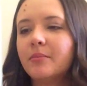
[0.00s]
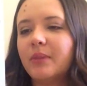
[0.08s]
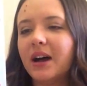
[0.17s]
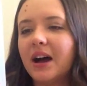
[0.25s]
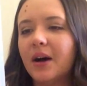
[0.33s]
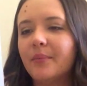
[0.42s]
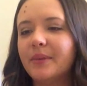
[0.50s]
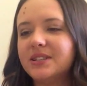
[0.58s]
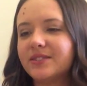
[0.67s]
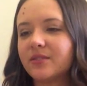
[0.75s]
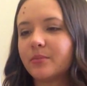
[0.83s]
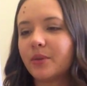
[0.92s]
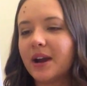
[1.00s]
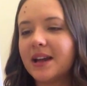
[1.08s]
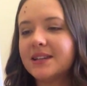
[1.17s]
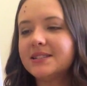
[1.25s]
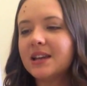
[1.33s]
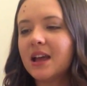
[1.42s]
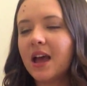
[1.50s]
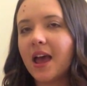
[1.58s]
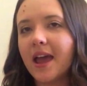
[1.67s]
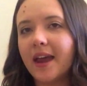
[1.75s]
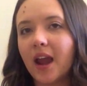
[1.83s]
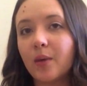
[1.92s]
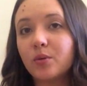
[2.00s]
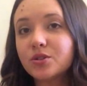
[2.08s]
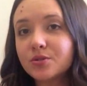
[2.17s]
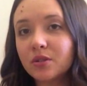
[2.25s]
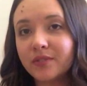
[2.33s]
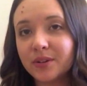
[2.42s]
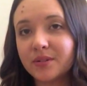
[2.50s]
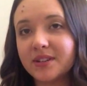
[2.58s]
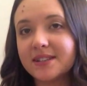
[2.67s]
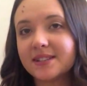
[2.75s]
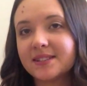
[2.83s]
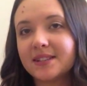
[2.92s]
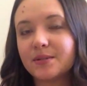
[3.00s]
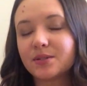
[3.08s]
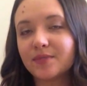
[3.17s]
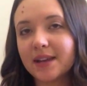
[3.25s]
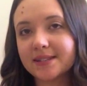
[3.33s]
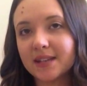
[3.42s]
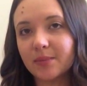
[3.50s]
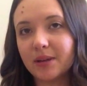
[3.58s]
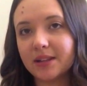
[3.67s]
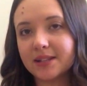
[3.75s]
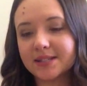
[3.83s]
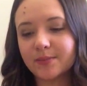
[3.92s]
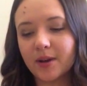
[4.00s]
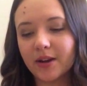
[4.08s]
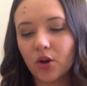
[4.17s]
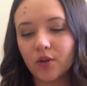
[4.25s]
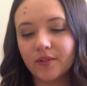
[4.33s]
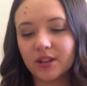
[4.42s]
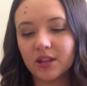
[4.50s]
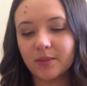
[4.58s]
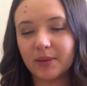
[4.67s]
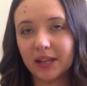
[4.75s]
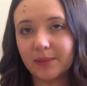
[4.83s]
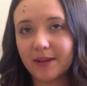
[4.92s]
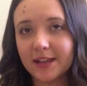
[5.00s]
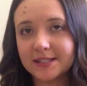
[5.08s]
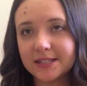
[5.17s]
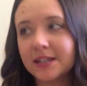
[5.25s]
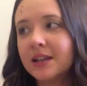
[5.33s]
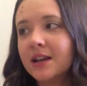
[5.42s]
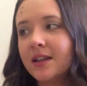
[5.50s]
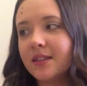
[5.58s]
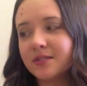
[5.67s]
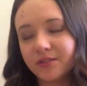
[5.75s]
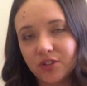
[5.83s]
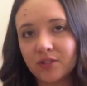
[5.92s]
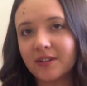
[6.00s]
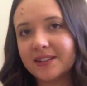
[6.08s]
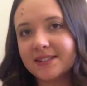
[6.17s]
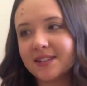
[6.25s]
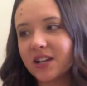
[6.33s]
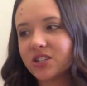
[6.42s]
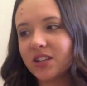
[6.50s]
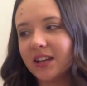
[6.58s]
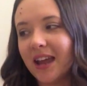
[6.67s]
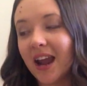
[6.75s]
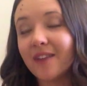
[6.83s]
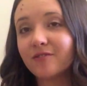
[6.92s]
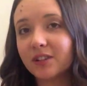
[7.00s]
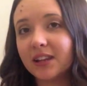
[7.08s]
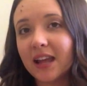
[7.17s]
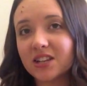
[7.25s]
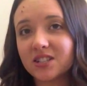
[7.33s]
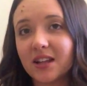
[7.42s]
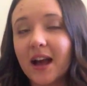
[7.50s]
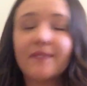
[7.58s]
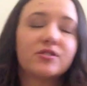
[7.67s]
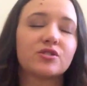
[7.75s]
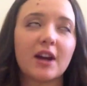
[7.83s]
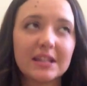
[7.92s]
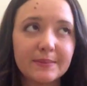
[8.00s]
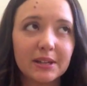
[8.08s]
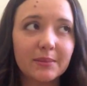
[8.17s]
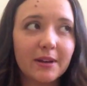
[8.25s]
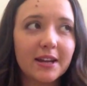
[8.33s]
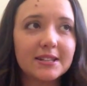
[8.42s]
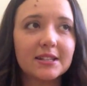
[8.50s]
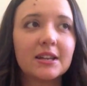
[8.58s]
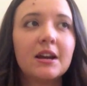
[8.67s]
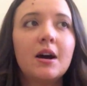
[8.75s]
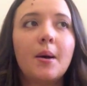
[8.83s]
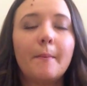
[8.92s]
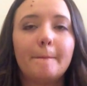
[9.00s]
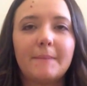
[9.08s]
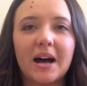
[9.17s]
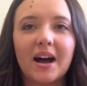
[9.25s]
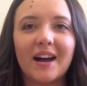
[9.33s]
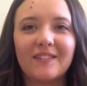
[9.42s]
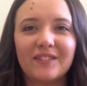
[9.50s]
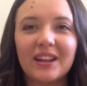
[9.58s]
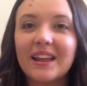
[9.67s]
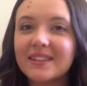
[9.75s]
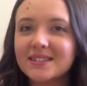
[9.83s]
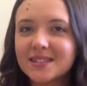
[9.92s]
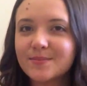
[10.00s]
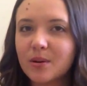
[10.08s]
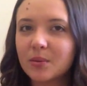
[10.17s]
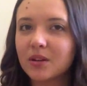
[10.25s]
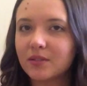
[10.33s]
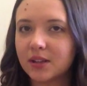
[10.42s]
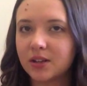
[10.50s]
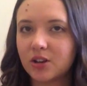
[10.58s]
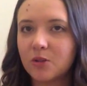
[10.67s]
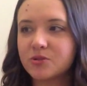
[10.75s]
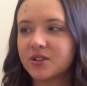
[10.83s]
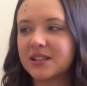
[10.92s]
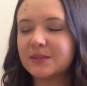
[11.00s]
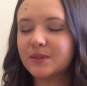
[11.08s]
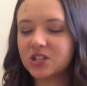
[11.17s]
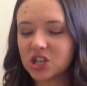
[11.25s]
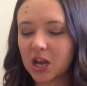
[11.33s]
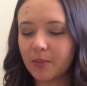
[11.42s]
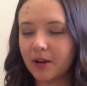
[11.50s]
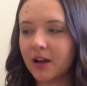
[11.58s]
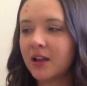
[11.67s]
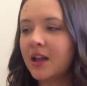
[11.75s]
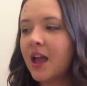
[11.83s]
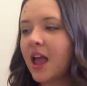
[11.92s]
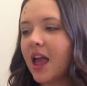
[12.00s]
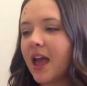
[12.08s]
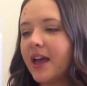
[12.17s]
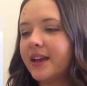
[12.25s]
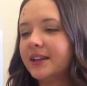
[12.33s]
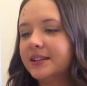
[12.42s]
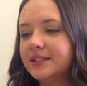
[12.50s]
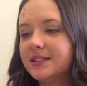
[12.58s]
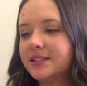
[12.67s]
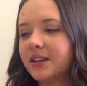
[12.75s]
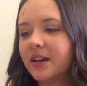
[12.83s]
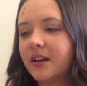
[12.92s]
but a different brand. And I will do a review on this because there was a reason I picked this one over the Belly Bandit. There's a few reasons actually, and I haven't tried the Belly Bandit, but I feel like this is probably a really good option. It's a bit cheaper, and